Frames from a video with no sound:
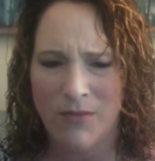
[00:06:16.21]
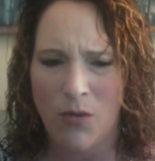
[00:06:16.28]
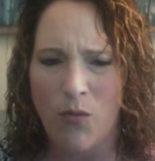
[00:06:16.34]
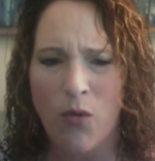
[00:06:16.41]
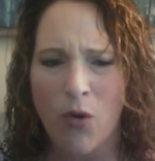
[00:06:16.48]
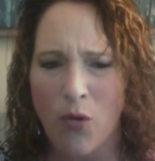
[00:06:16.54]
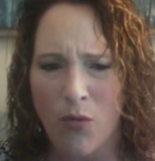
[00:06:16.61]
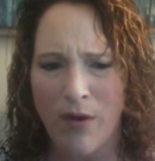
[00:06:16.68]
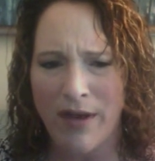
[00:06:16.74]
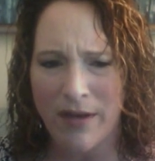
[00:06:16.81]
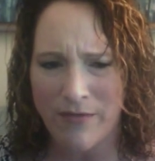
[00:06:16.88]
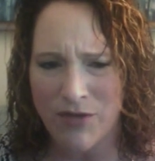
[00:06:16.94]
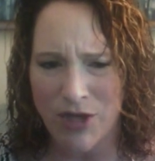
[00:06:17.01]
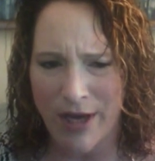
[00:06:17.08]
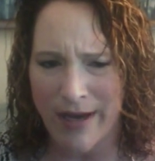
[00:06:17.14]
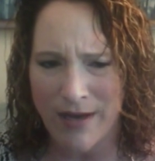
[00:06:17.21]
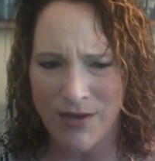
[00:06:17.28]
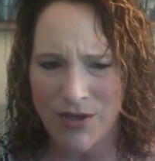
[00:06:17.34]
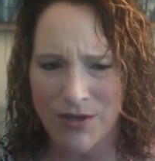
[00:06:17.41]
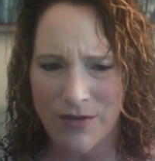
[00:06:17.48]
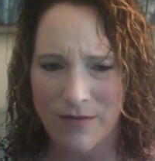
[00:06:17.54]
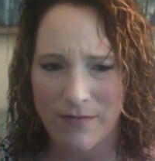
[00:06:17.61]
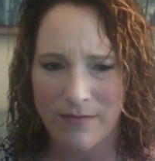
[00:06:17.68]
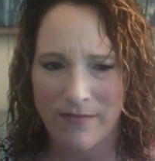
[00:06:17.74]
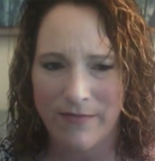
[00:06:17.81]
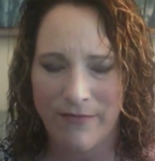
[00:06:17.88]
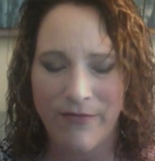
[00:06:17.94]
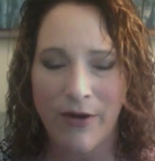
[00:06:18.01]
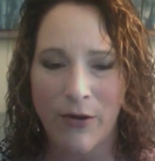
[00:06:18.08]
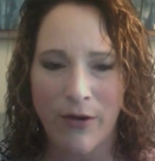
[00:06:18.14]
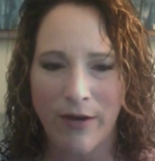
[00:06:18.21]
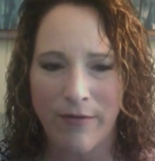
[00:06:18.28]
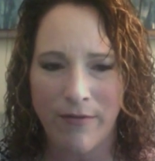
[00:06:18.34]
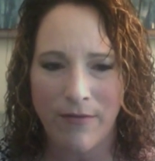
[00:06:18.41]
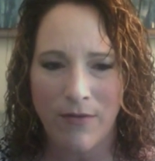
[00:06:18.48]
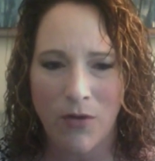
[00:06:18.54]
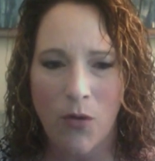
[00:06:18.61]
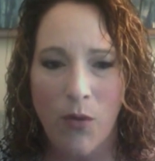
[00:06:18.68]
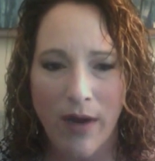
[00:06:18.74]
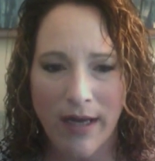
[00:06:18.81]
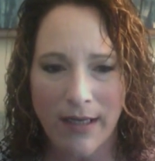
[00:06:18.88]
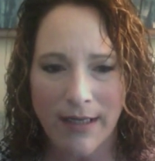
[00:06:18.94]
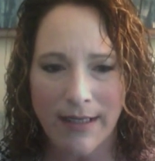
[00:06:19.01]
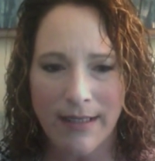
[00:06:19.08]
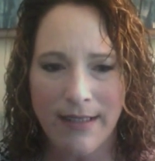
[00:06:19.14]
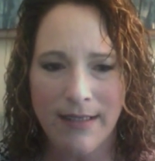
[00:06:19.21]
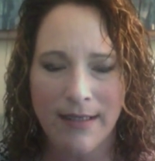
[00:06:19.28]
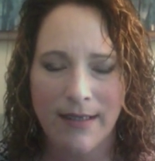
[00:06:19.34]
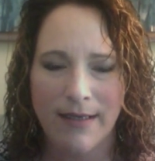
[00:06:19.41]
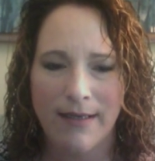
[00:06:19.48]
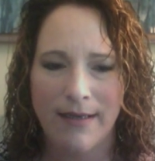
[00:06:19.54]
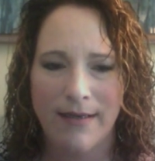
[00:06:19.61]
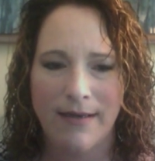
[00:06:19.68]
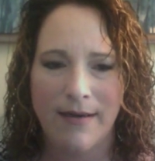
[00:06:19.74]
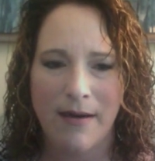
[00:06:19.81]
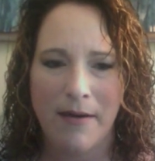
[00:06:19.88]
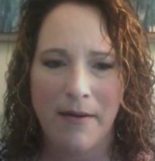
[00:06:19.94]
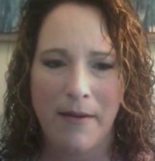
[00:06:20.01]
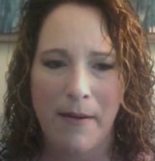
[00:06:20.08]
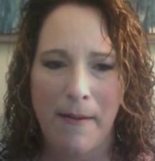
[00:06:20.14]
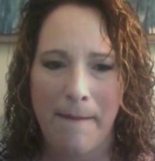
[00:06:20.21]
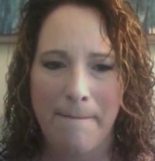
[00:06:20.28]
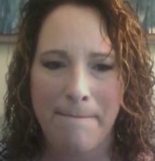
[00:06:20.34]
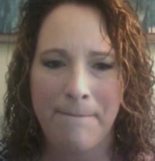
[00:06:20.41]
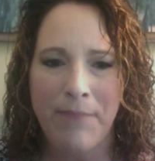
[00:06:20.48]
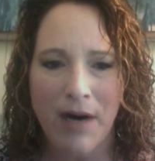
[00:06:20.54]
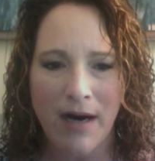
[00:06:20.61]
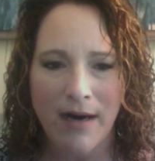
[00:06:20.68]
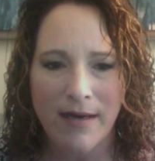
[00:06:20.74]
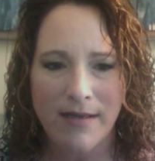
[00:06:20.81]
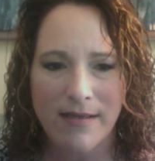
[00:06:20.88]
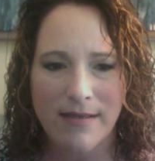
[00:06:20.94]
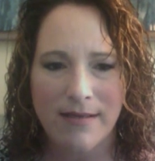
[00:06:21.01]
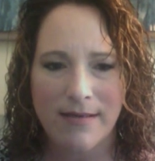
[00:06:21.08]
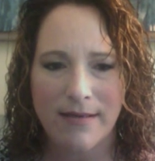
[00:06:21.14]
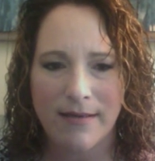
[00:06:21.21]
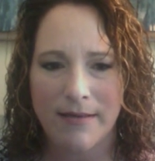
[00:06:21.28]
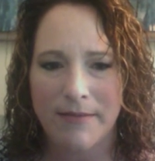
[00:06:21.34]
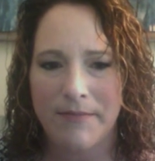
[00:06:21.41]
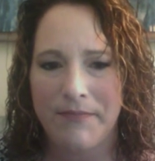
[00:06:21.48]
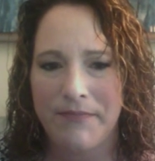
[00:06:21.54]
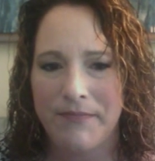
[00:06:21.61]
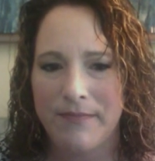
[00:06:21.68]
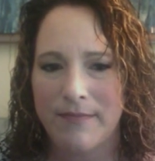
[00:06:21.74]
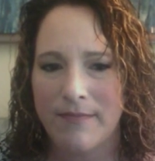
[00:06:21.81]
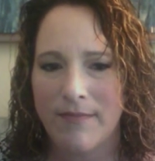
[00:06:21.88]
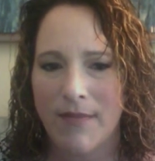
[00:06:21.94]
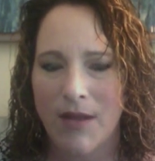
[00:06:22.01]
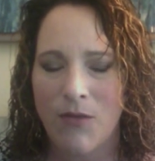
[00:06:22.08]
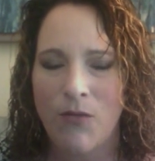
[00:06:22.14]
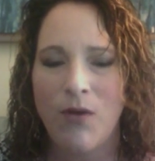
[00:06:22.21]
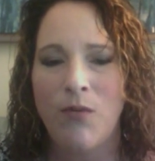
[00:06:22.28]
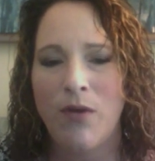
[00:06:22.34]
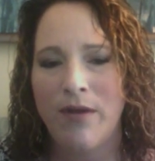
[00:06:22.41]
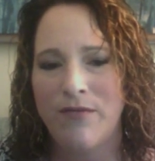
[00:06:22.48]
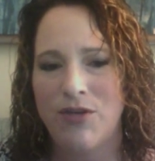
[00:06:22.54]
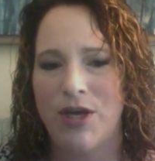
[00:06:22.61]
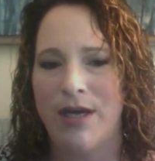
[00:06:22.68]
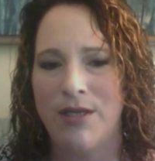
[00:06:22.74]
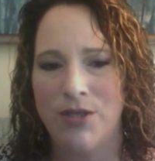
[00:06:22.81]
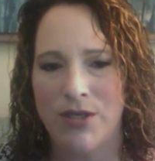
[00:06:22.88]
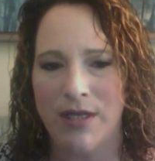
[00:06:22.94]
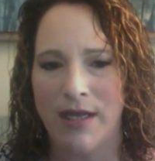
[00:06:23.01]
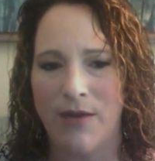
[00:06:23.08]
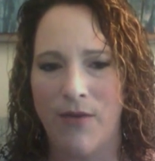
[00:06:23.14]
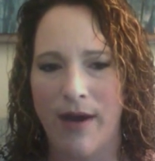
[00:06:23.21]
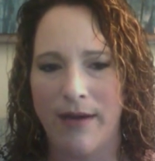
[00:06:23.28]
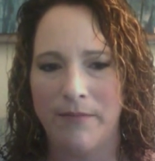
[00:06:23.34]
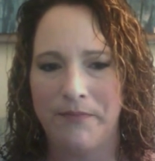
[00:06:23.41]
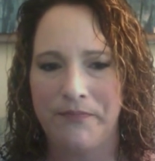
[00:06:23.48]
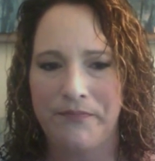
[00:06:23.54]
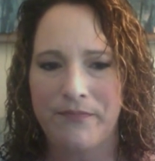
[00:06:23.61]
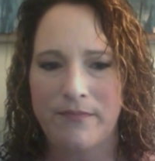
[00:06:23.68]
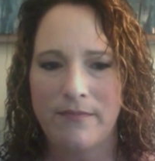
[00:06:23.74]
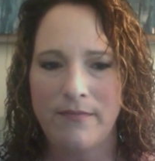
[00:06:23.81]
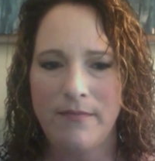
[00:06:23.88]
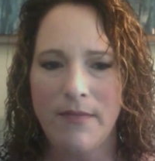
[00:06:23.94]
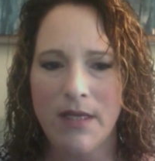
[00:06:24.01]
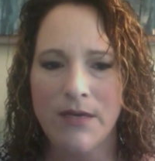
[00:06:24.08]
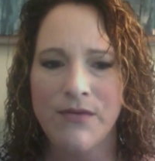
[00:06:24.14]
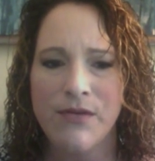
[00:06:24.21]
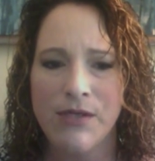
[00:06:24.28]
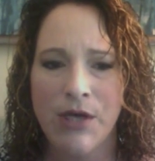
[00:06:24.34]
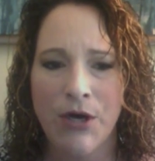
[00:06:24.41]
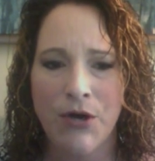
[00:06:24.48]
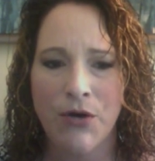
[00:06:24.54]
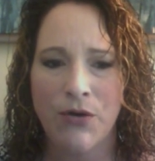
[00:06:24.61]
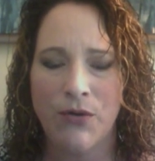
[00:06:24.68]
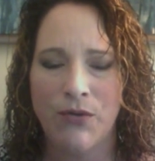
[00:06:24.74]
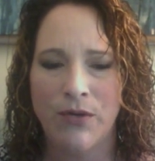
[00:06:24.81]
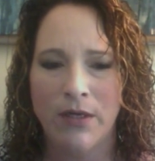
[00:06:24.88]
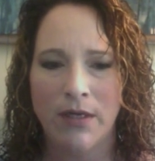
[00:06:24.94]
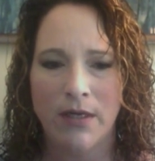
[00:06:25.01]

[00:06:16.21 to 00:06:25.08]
whirlwind of change very quickly, but we would have changed anyway. So,